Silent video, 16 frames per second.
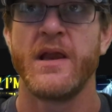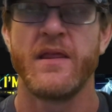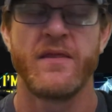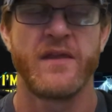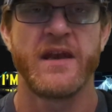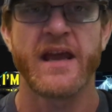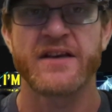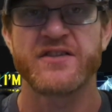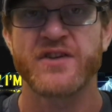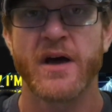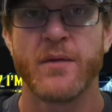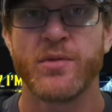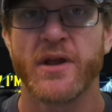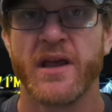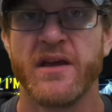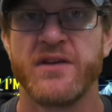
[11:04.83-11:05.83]
The next
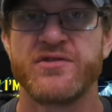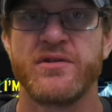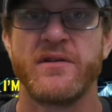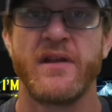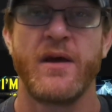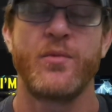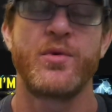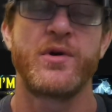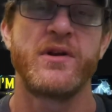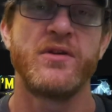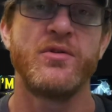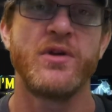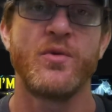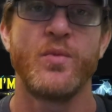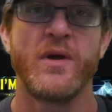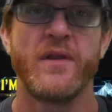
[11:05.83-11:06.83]
complication that we're
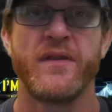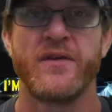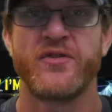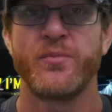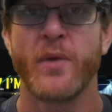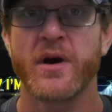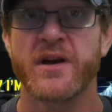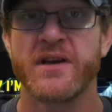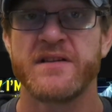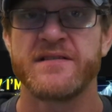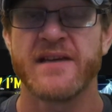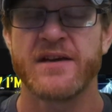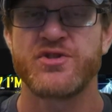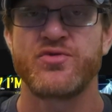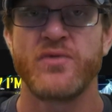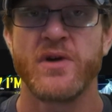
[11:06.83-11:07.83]
dealing with is market
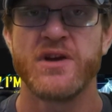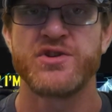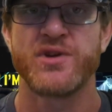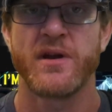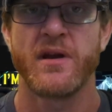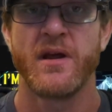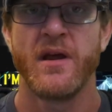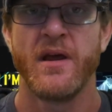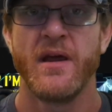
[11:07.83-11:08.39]
saturation.